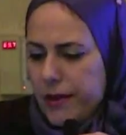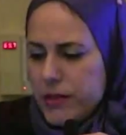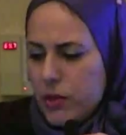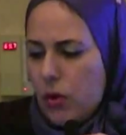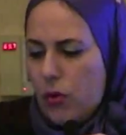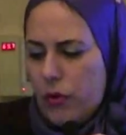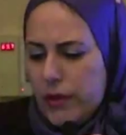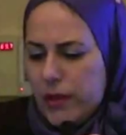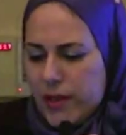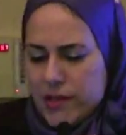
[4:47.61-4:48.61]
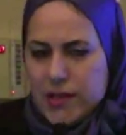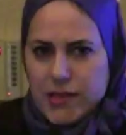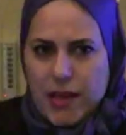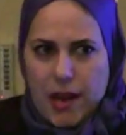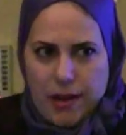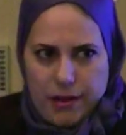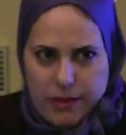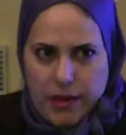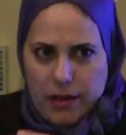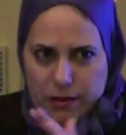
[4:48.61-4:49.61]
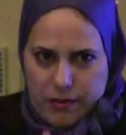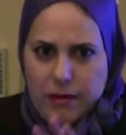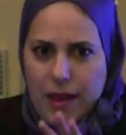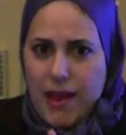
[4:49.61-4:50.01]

So this is the